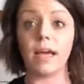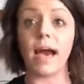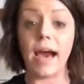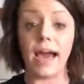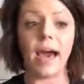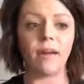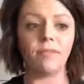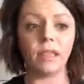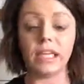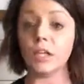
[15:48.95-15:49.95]
Like I
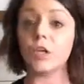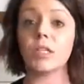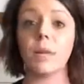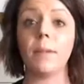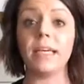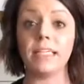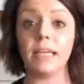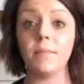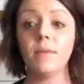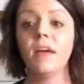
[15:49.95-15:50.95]
have leaders on my
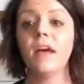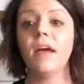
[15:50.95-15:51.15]
team